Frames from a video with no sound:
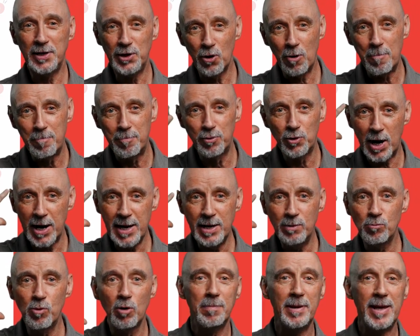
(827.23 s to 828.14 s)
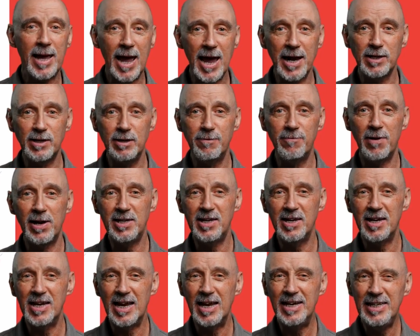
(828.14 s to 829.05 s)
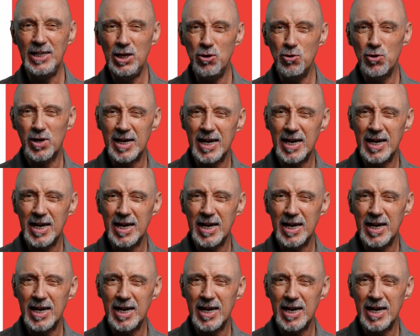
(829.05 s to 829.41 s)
your brain will be activated and you